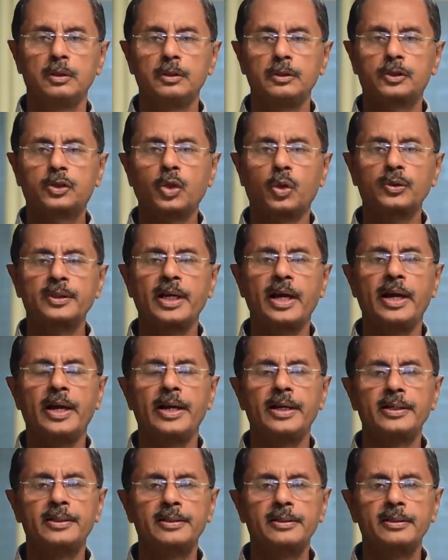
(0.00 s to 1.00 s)
so
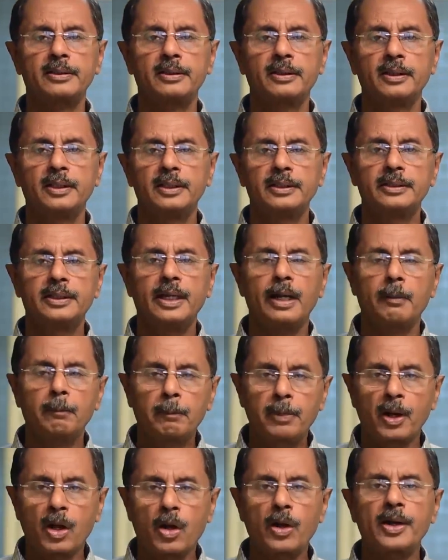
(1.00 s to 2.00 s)
that the
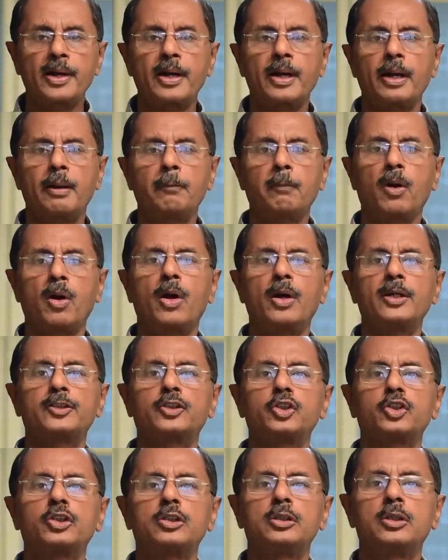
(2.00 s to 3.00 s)
employer and employee
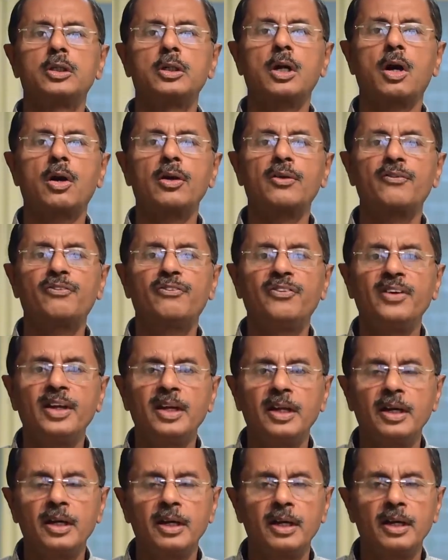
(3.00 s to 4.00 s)
should not
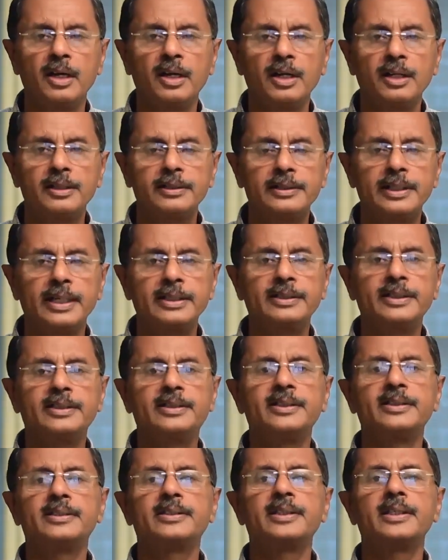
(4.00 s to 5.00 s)
feel that
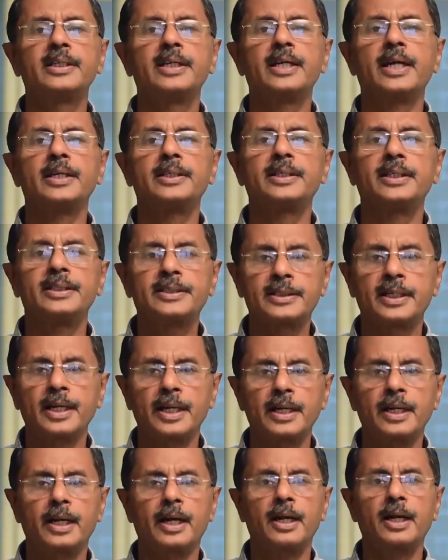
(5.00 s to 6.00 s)
this is an
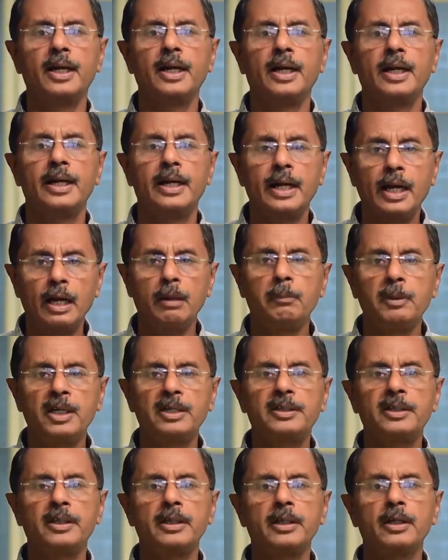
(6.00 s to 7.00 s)
additional
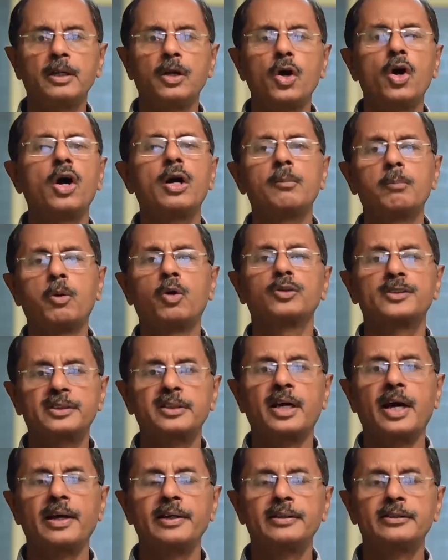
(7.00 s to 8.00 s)
liability on both
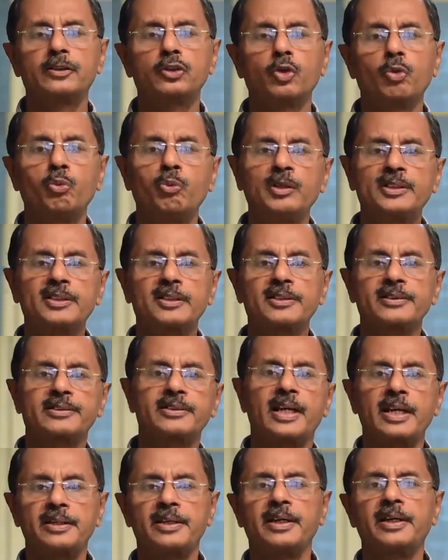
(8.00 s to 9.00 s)
sides, which
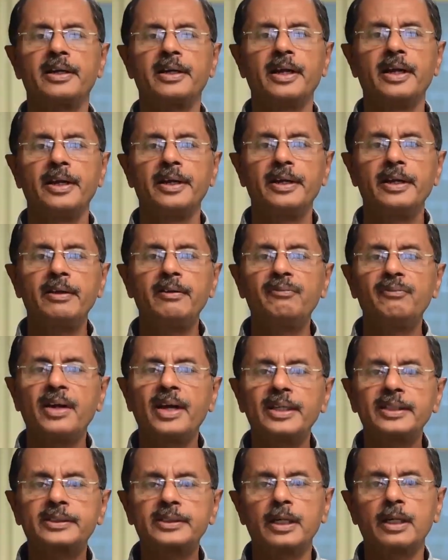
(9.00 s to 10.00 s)
result in
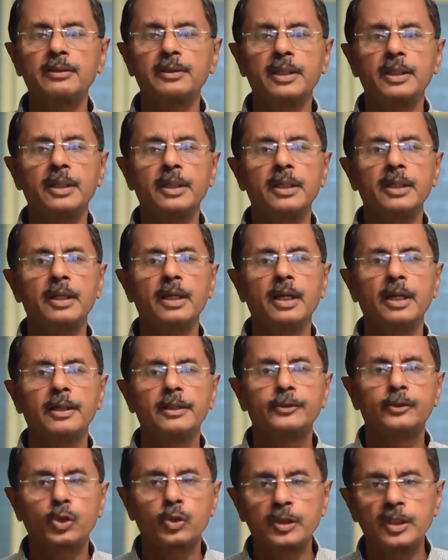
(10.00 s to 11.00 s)
evasion of the
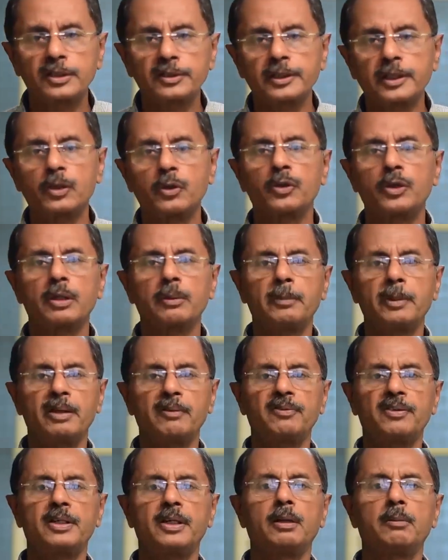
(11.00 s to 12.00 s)
social security
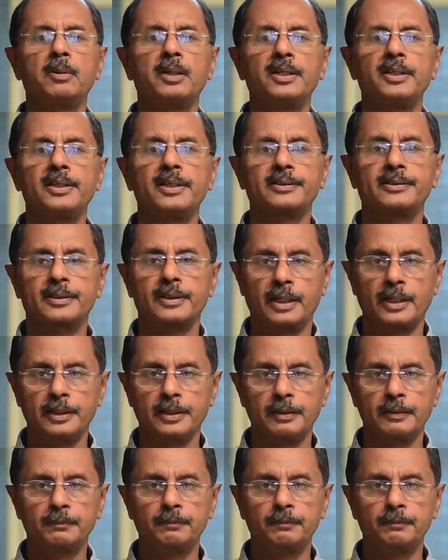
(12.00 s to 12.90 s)
benefit, namely ESI.